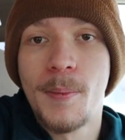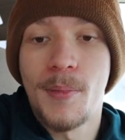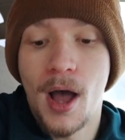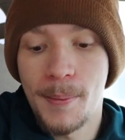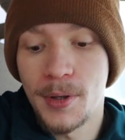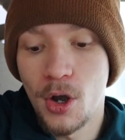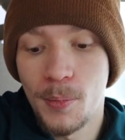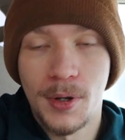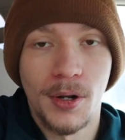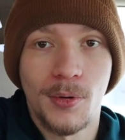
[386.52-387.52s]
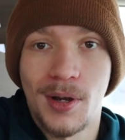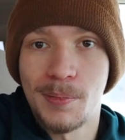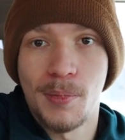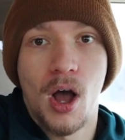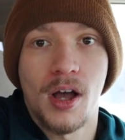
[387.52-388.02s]
popping open a
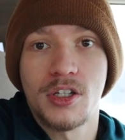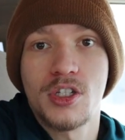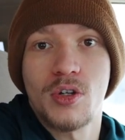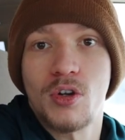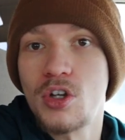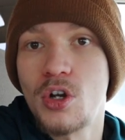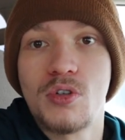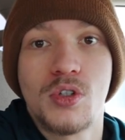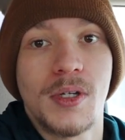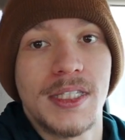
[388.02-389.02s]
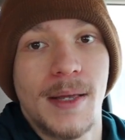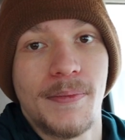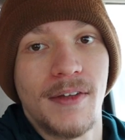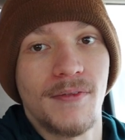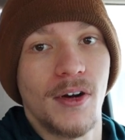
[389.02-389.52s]
quick box or, you know, doing
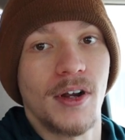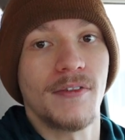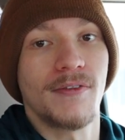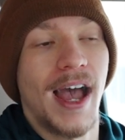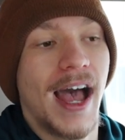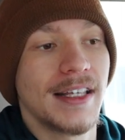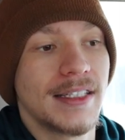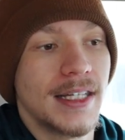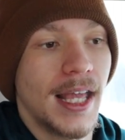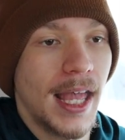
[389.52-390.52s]
something very fast.